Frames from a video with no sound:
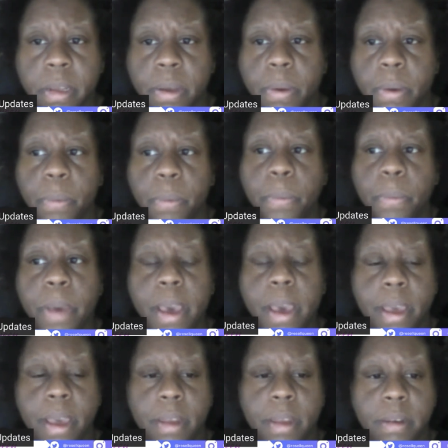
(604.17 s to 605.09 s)

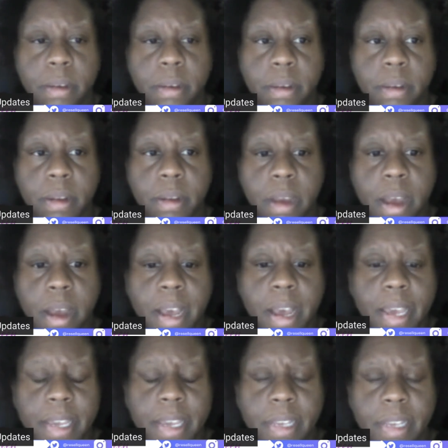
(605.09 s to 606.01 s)
when
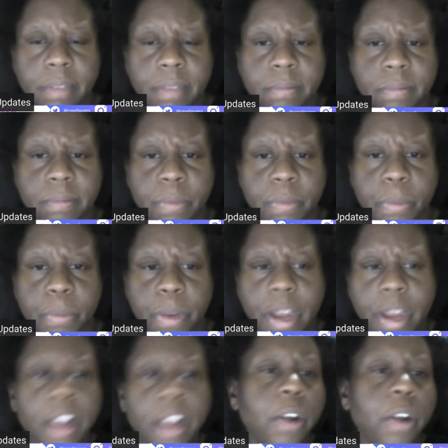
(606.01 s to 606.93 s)
I
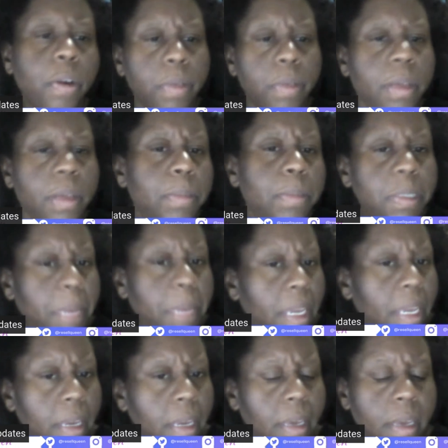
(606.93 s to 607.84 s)
heard them
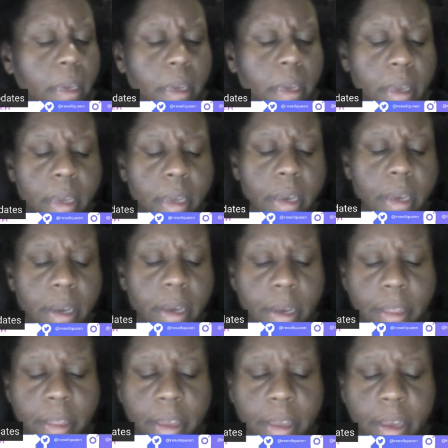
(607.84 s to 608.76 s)
speak,
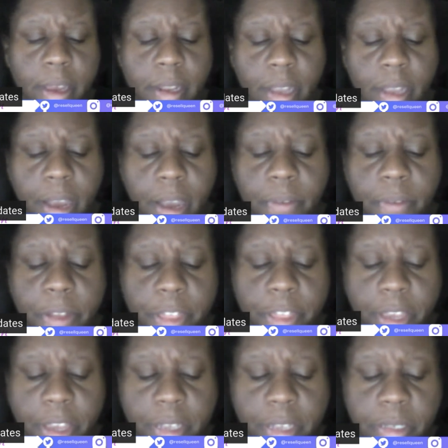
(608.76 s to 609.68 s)
that
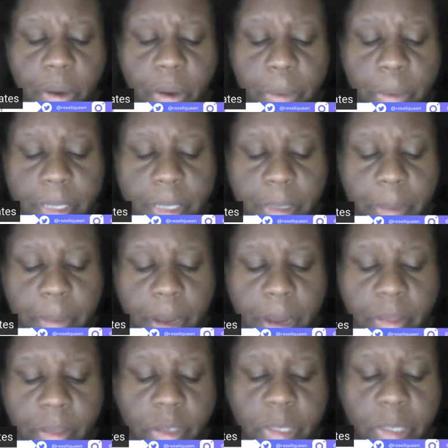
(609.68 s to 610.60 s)
everything is always about
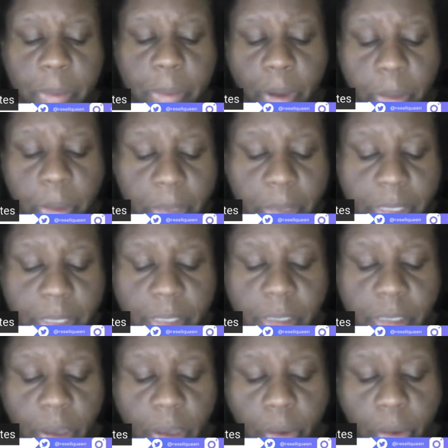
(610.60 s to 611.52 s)
the small business
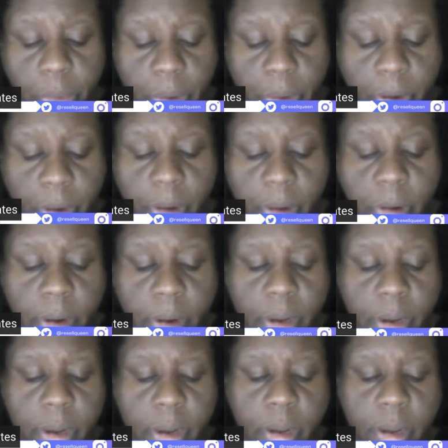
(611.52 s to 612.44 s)
owner,
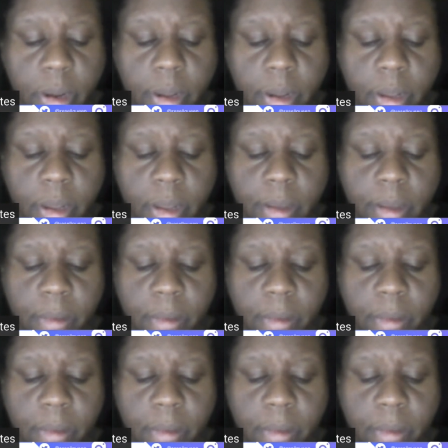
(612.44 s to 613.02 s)
and